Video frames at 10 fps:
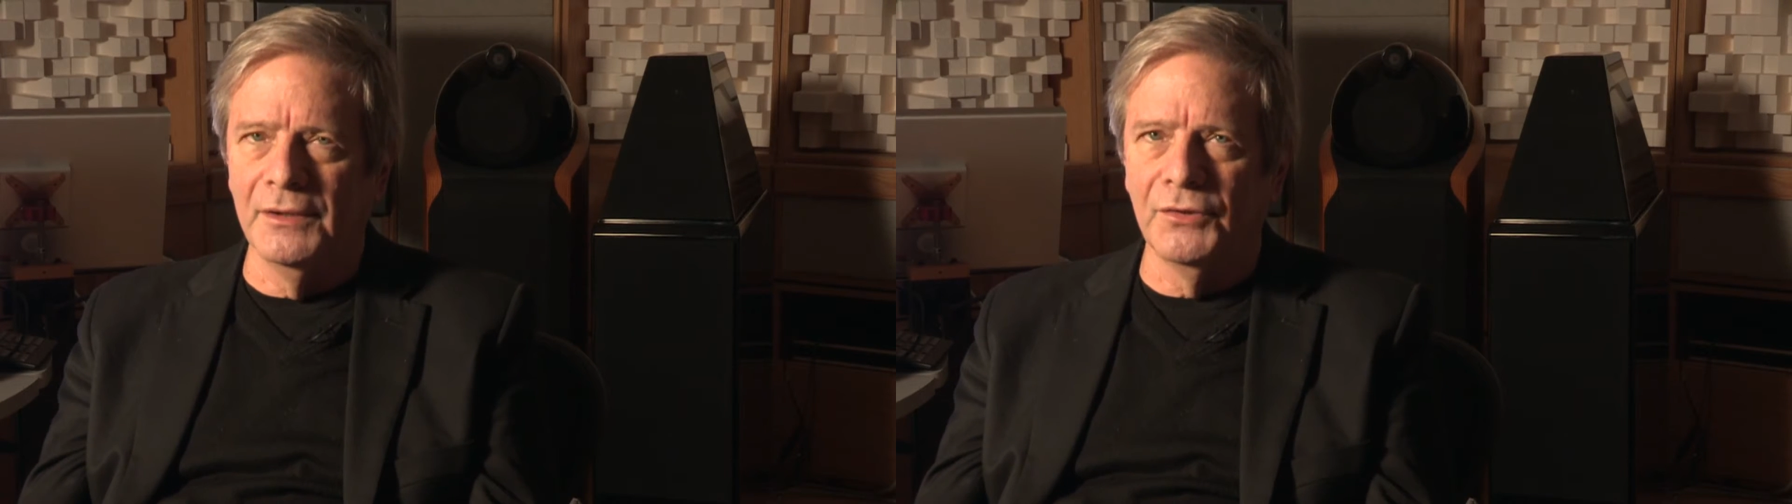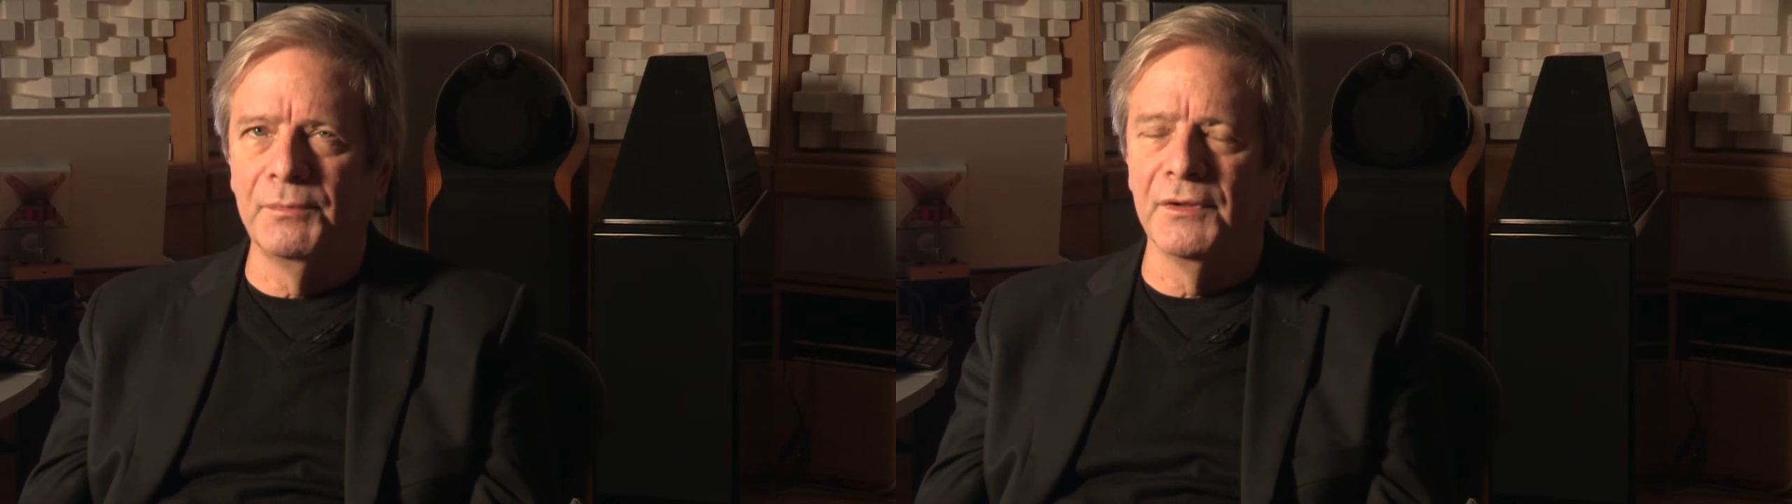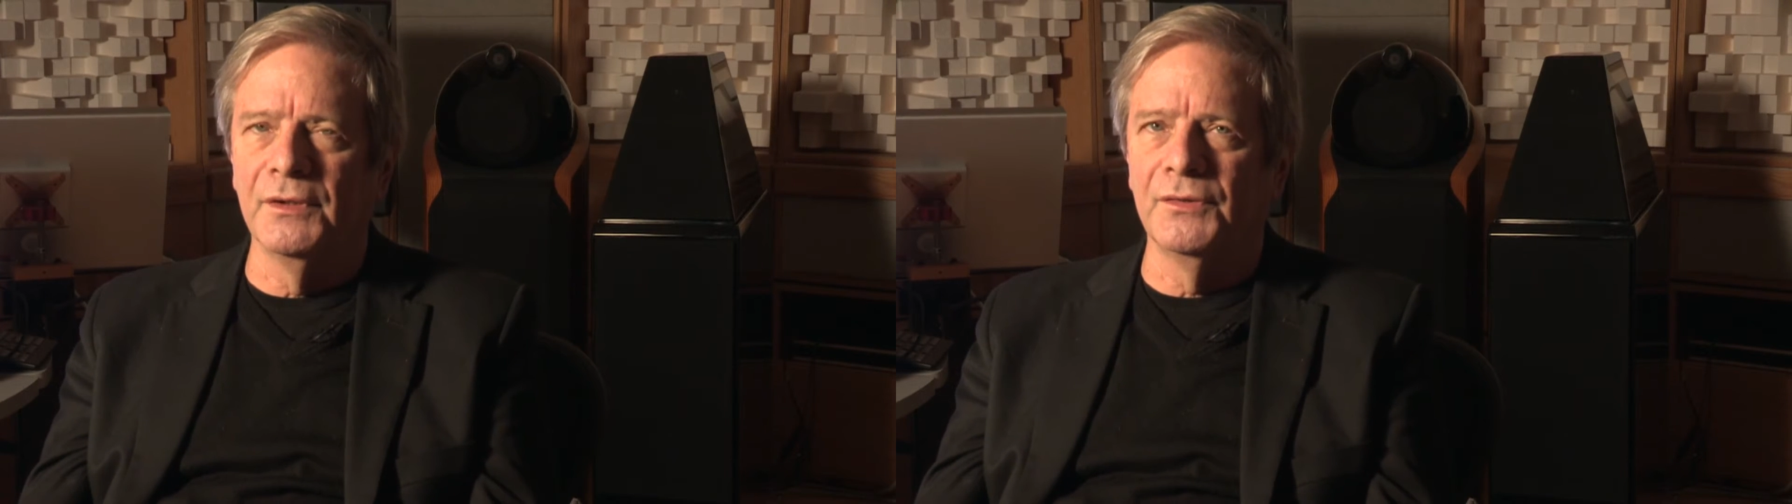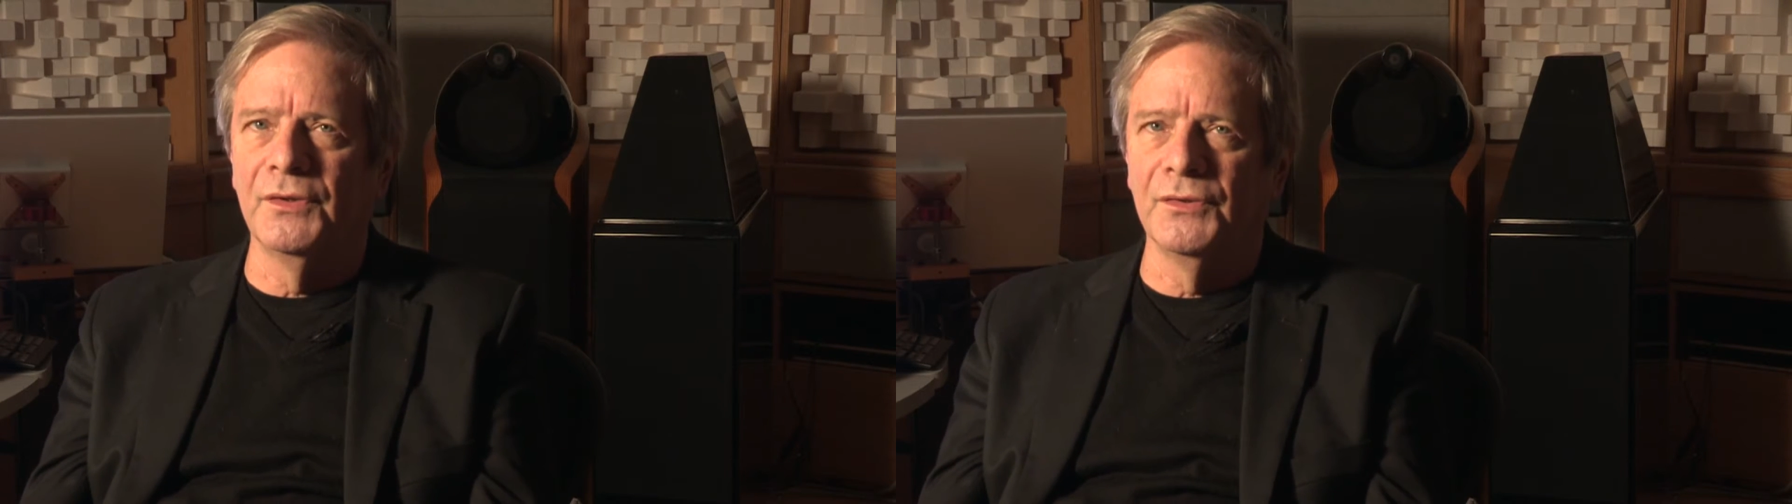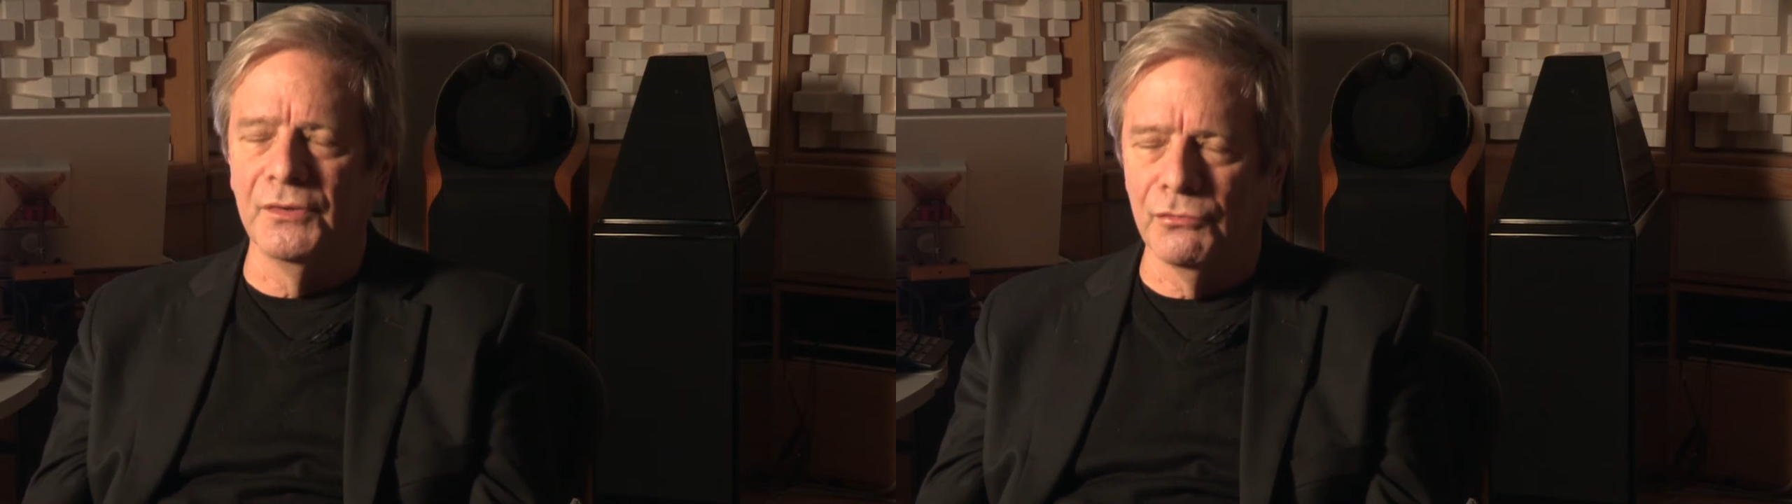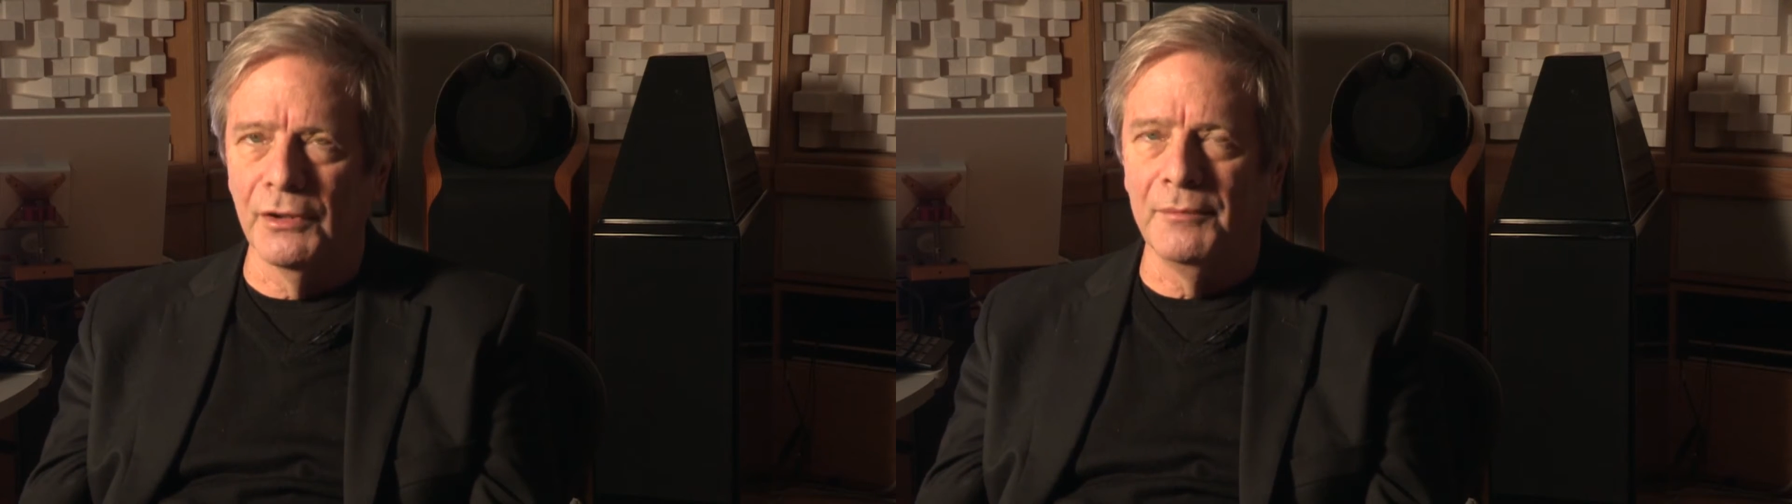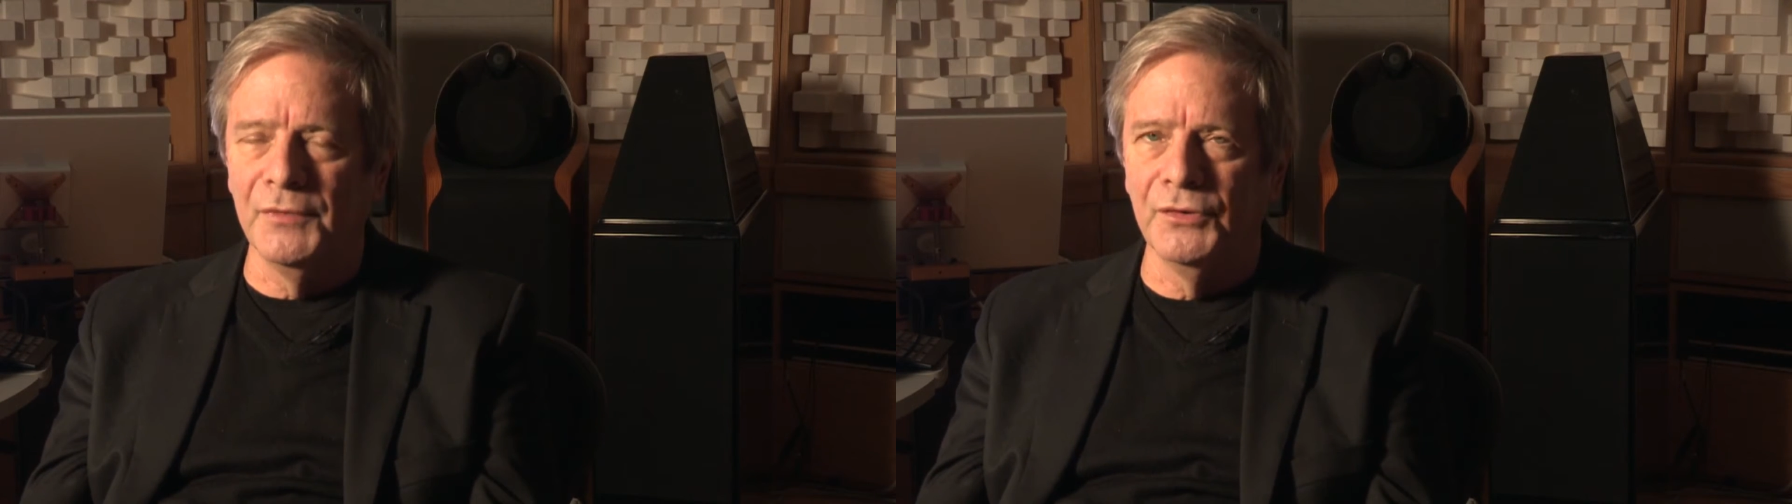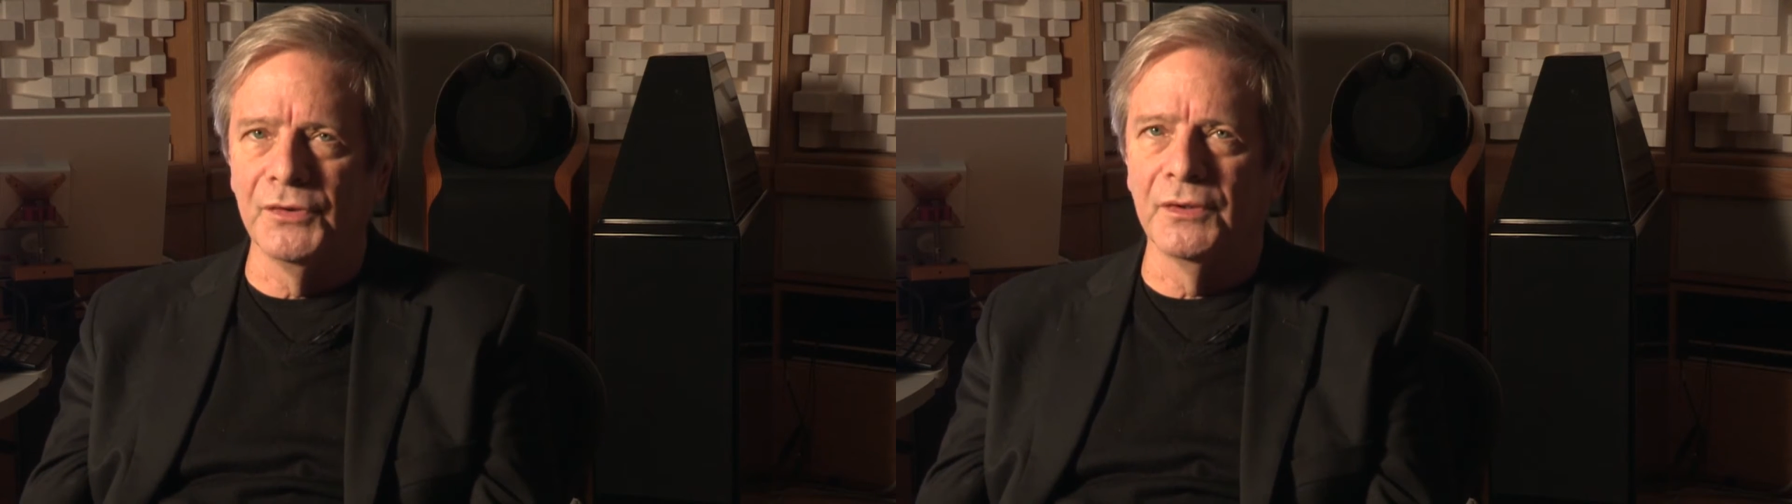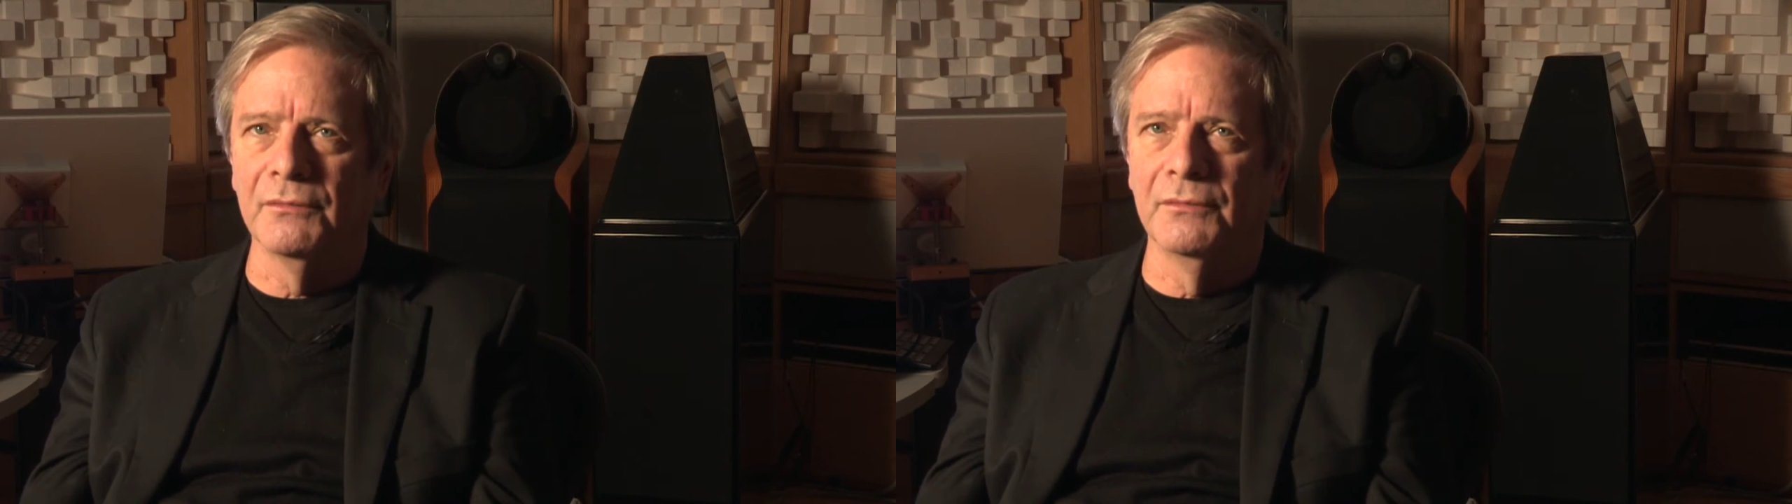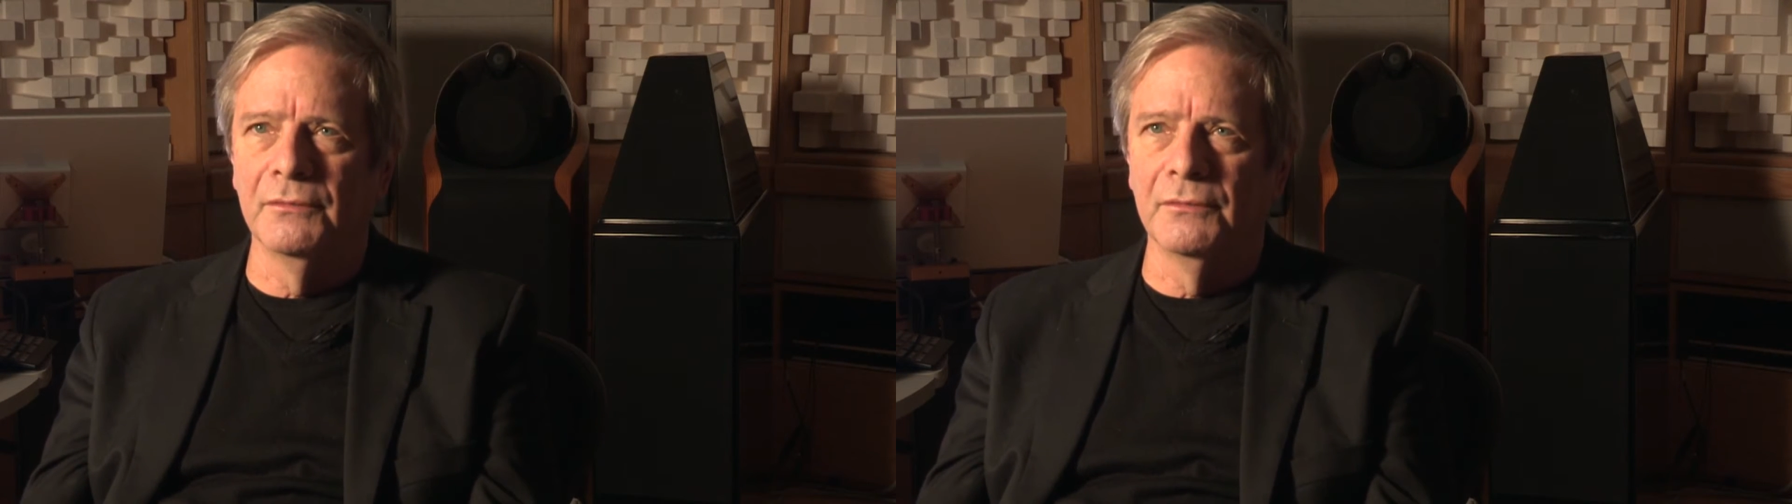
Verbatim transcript: experiences and great music